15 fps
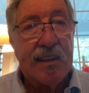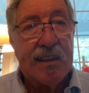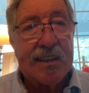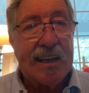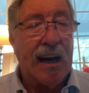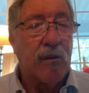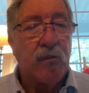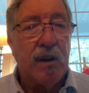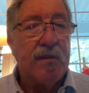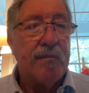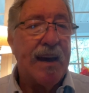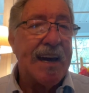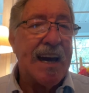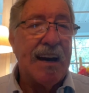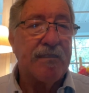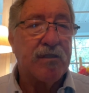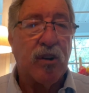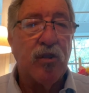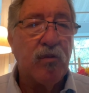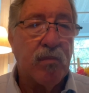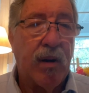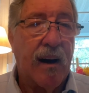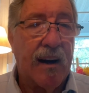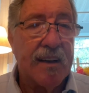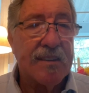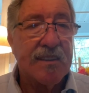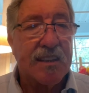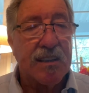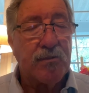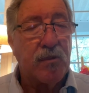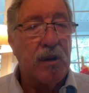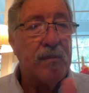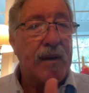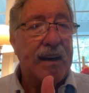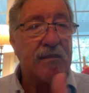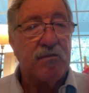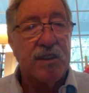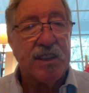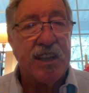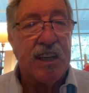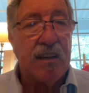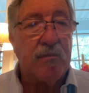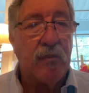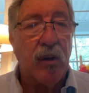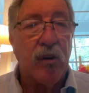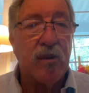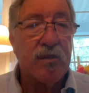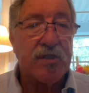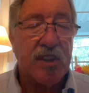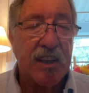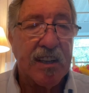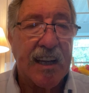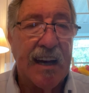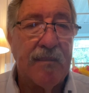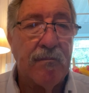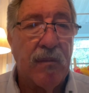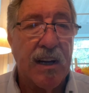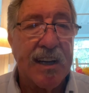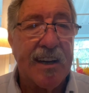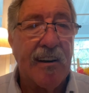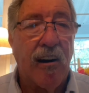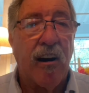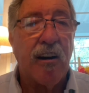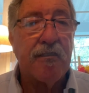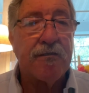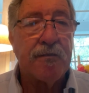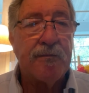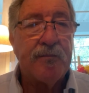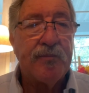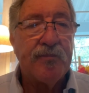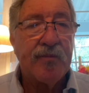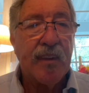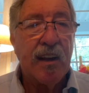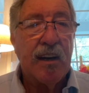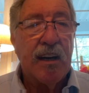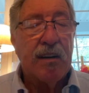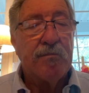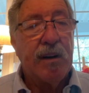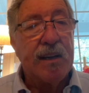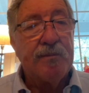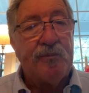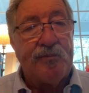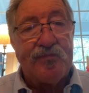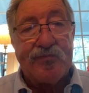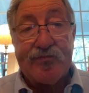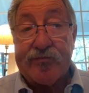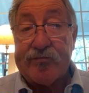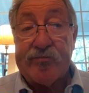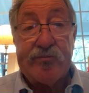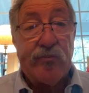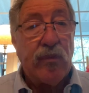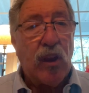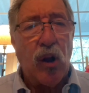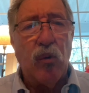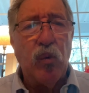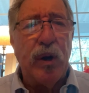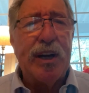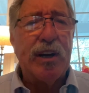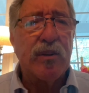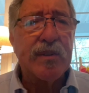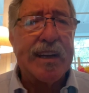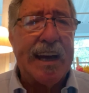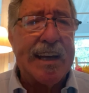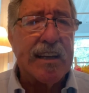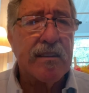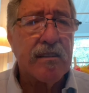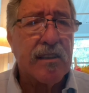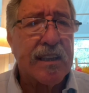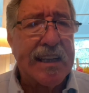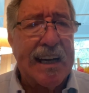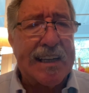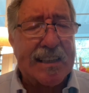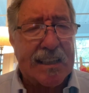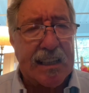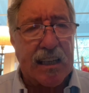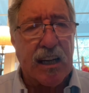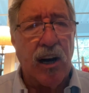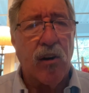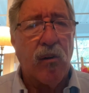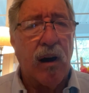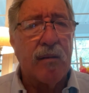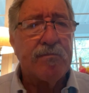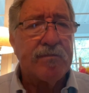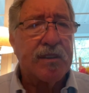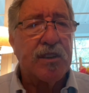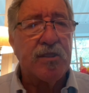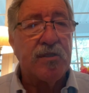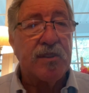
Now, we may have coupons and we may redeem those and get money off, but we don't get to go up to